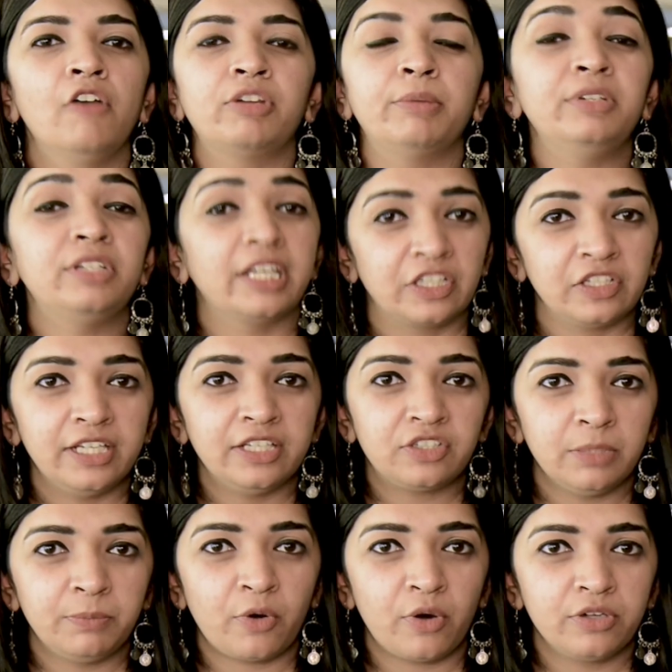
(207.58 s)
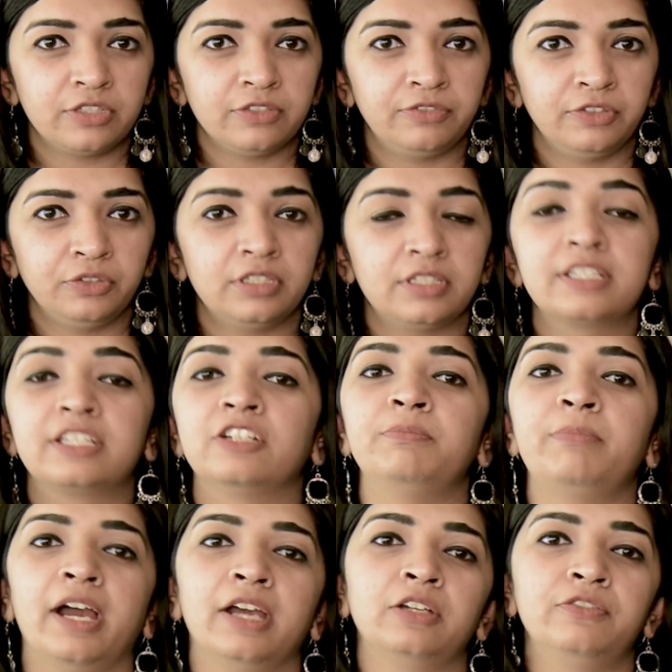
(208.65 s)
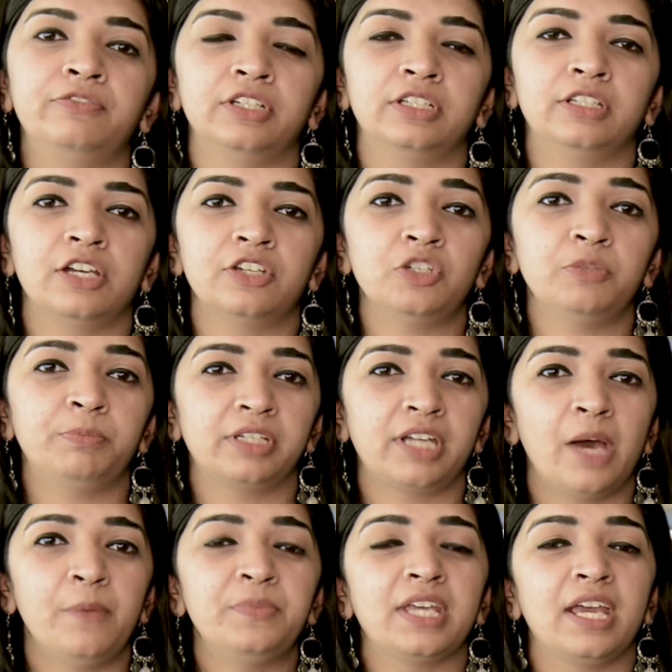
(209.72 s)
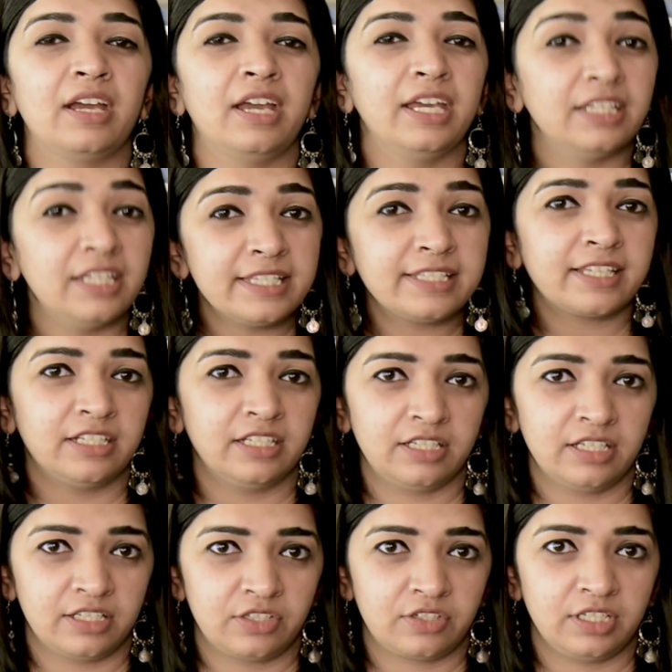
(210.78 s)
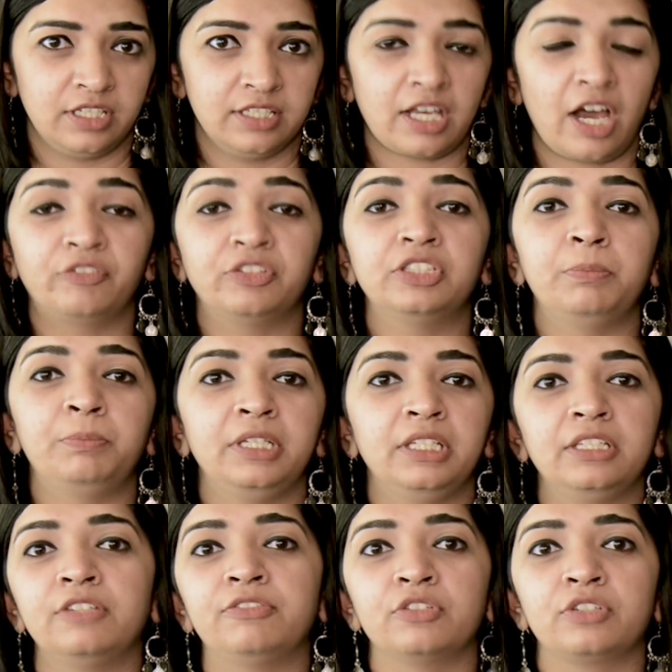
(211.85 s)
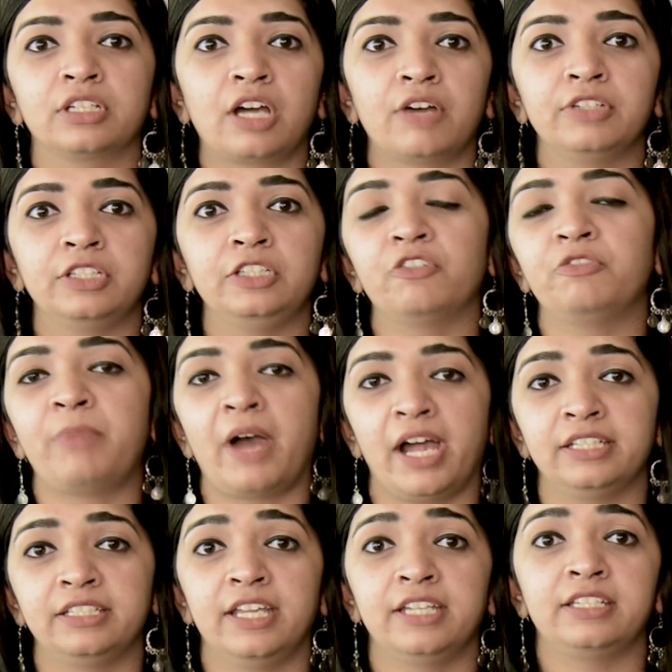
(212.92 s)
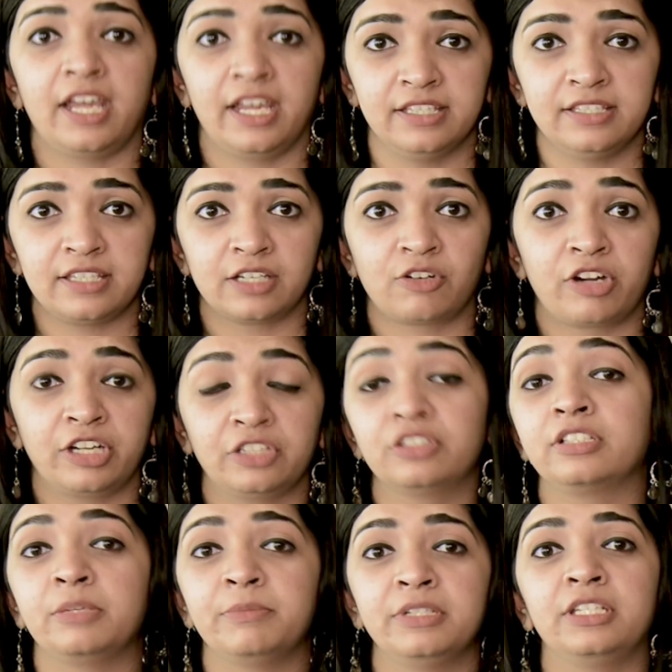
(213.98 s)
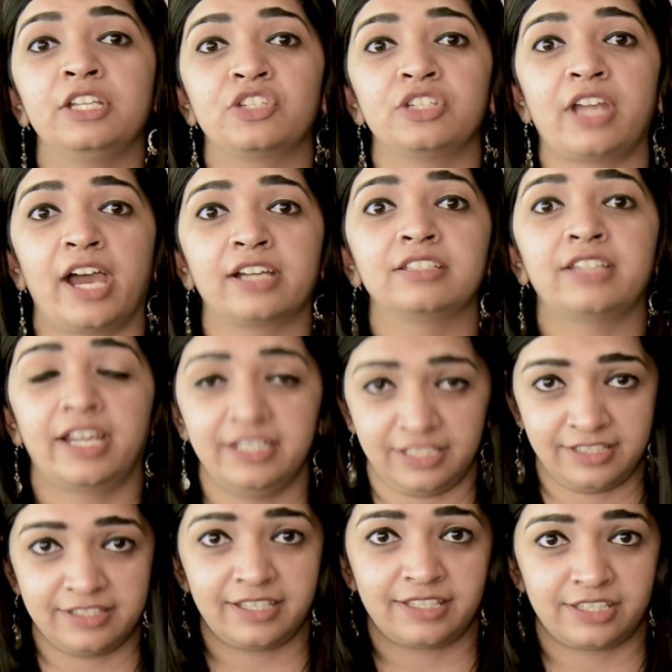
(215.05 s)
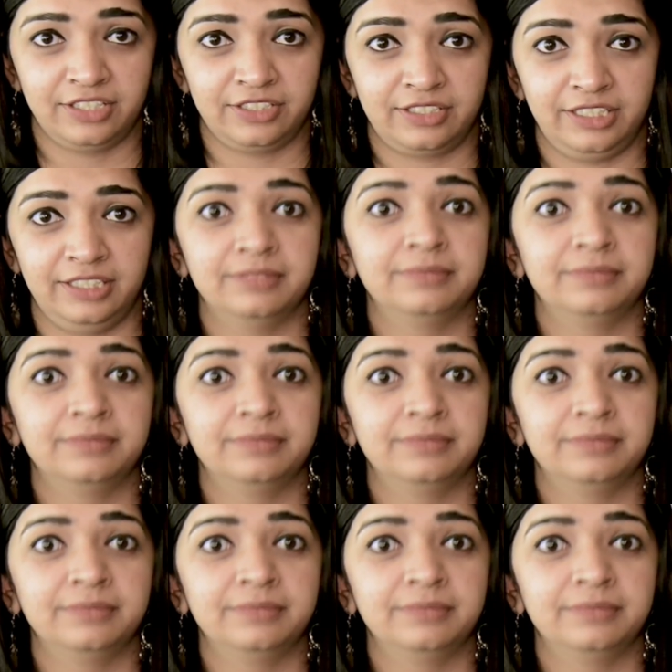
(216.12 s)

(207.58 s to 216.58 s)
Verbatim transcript: From a regulatory point of view, the Reserve Bank of India should perhaps erase credit histories after the period for recovery of bad debt ends according to the Limitation Act 1963.